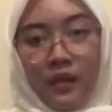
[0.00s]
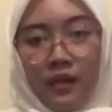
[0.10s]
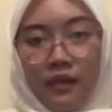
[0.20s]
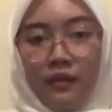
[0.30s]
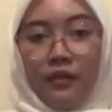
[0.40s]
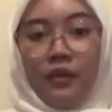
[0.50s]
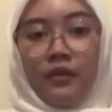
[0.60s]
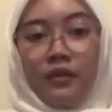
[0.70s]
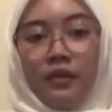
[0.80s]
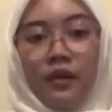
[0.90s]
The third,
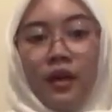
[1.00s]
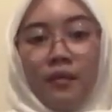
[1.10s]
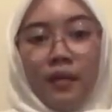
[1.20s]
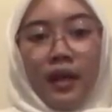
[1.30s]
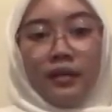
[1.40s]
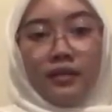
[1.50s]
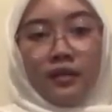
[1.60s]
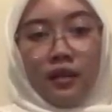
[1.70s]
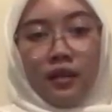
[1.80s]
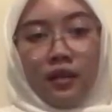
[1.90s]
next,
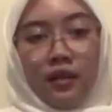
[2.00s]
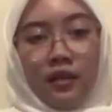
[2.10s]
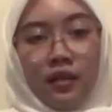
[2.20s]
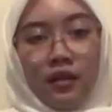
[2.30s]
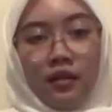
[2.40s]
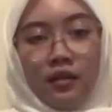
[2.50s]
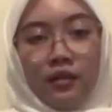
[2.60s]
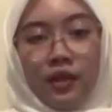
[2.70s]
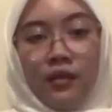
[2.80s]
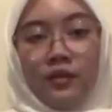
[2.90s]

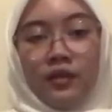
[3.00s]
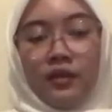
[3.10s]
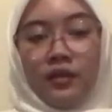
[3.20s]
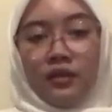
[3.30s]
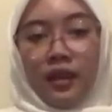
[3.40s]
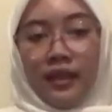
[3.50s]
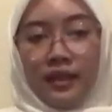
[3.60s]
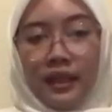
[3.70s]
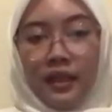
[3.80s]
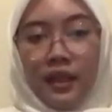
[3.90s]

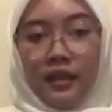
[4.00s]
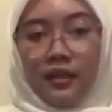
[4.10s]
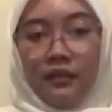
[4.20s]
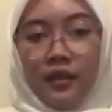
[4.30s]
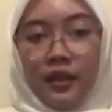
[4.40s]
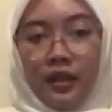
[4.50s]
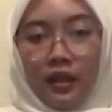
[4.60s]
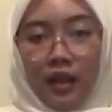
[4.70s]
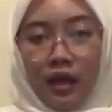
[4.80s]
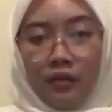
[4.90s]
2019 activity
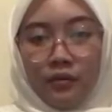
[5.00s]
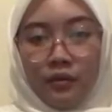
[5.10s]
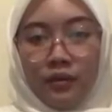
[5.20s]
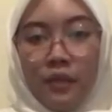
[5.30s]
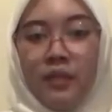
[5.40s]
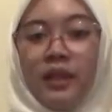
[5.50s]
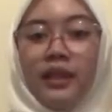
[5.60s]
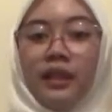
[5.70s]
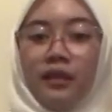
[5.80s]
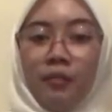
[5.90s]

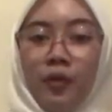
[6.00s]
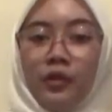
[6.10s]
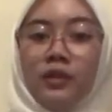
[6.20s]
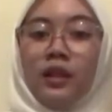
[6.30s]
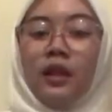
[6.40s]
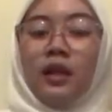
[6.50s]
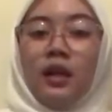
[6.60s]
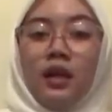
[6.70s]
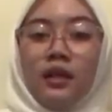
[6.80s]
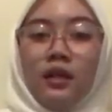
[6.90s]
accountability report.
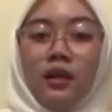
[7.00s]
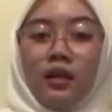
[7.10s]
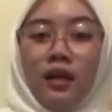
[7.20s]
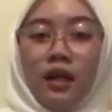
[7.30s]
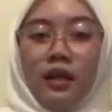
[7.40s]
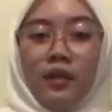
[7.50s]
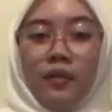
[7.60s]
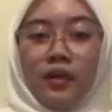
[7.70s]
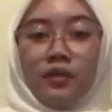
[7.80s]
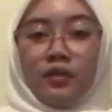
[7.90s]
The aim
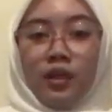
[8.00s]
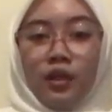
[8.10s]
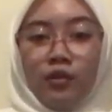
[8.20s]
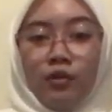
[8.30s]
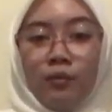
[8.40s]
is to